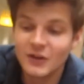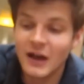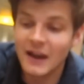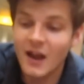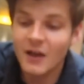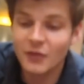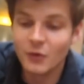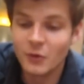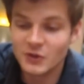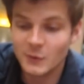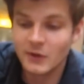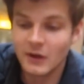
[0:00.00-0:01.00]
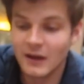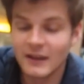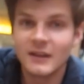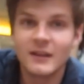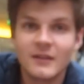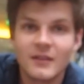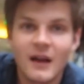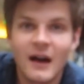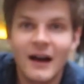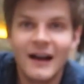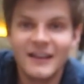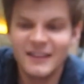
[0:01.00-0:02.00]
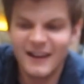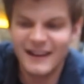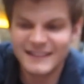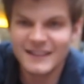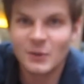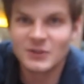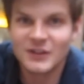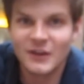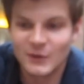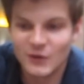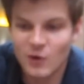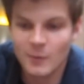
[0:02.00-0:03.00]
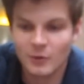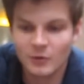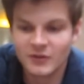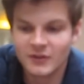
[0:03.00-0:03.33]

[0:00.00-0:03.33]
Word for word: good. And I thought, uh, I didn't know what to do, so I scribbled.